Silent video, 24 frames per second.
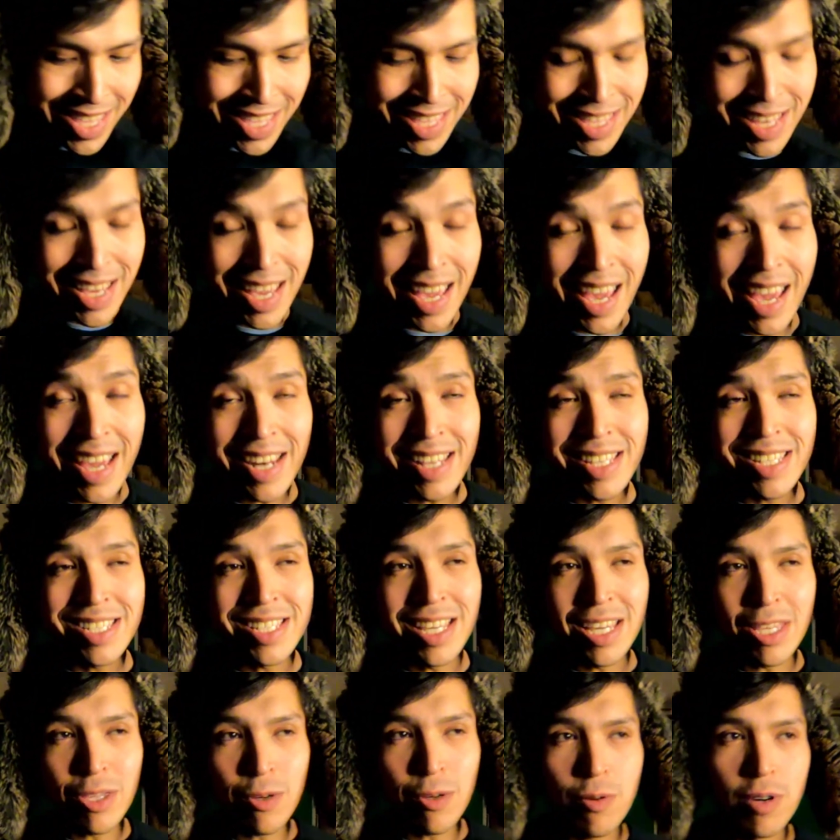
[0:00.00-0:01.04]
They added
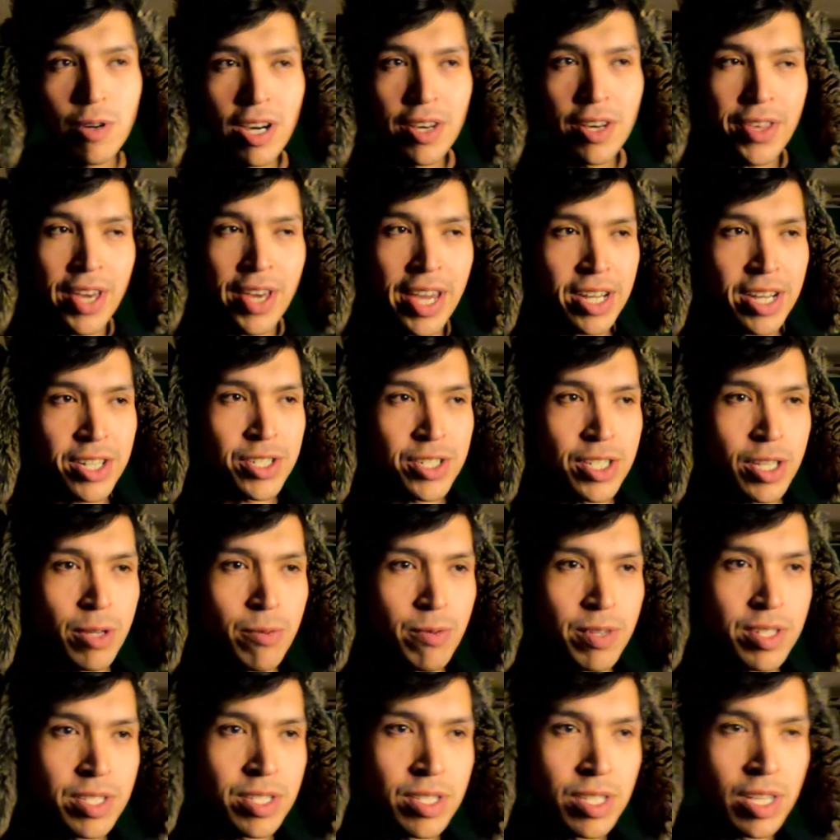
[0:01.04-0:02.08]
Sephiroth actually
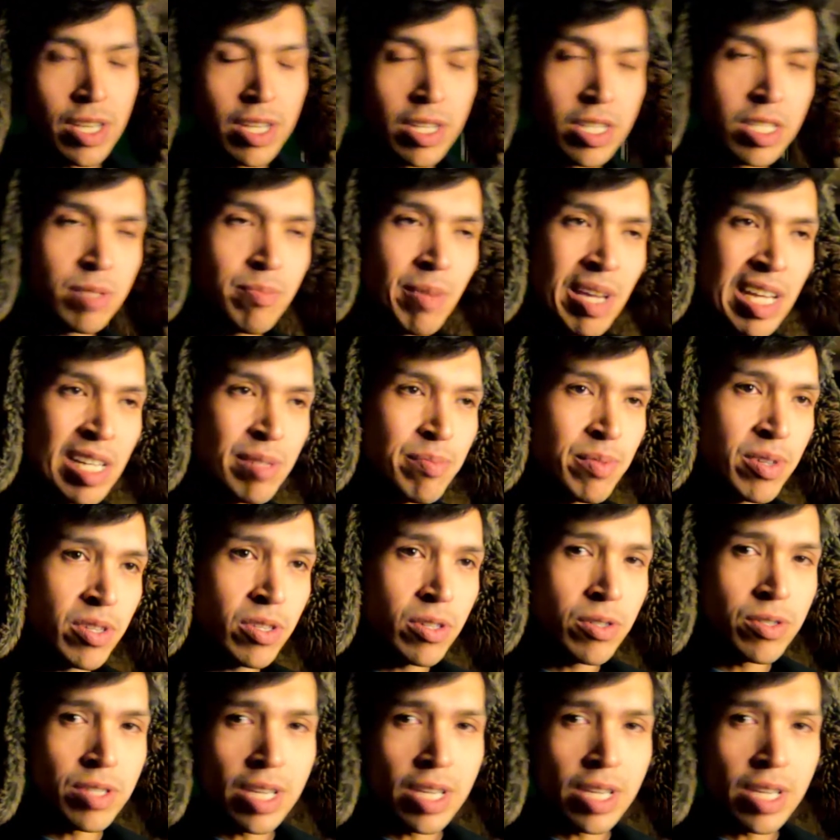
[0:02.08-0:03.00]
recently into Smash Brothers,